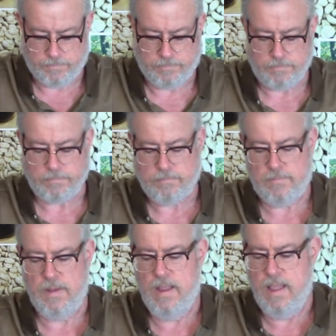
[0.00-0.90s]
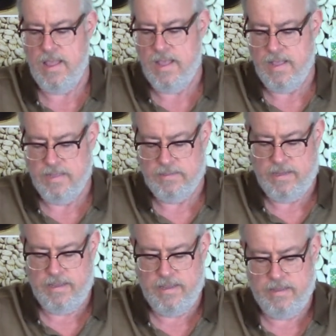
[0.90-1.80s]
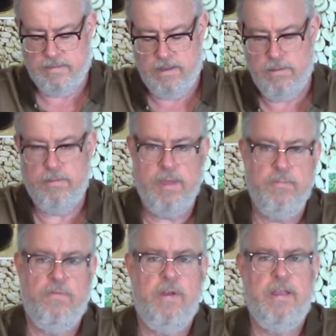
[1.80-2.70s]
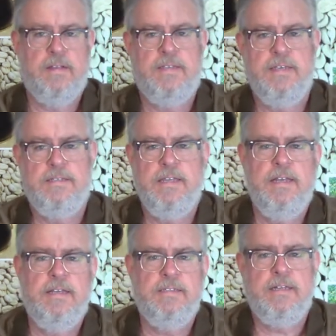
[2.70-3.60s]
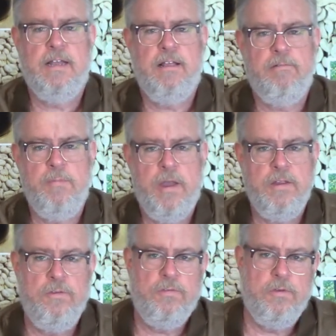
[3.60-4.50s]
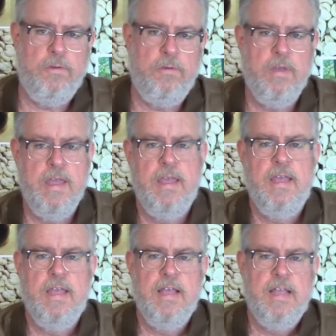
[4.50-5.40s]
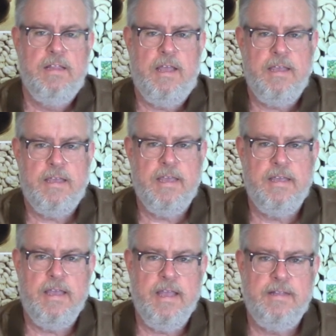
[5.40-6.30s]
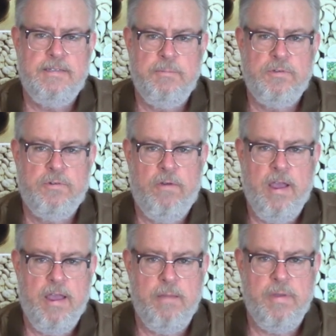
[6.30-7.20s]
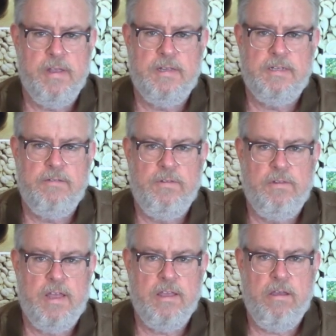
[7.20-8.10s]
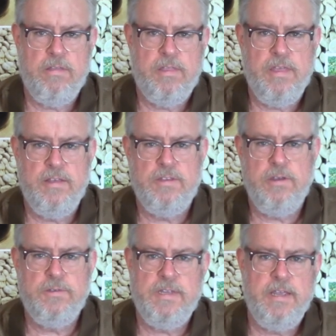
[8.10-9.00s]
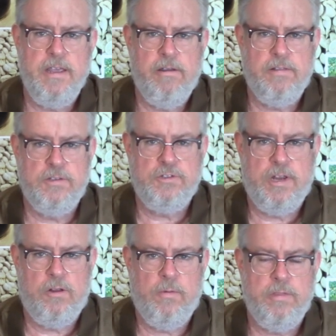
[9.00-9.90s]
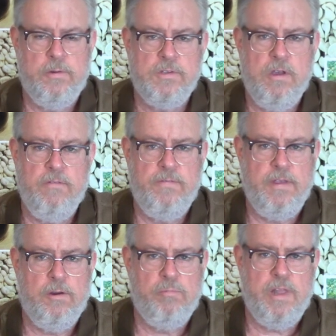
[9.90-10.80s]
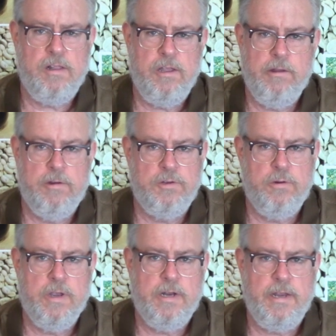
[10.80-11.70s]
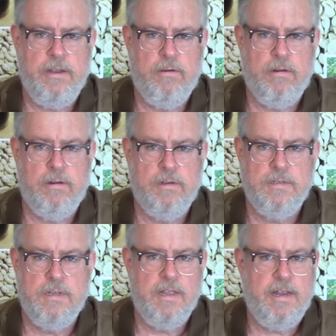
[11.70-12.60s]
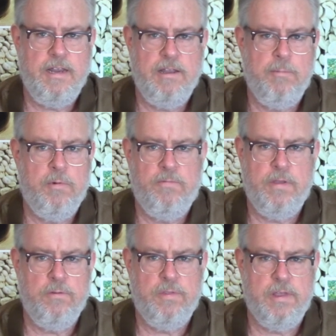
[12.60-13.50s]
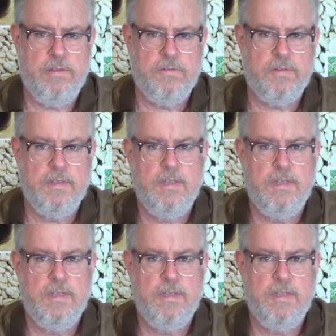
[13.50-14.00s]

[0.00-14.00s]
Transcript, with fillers: So I guess another thing before I get tasting is that I'll remind you to like and subscribe if you like all the things that you're seeing here on this channel, whether it's coffee or black licorice or honey or any number of other things.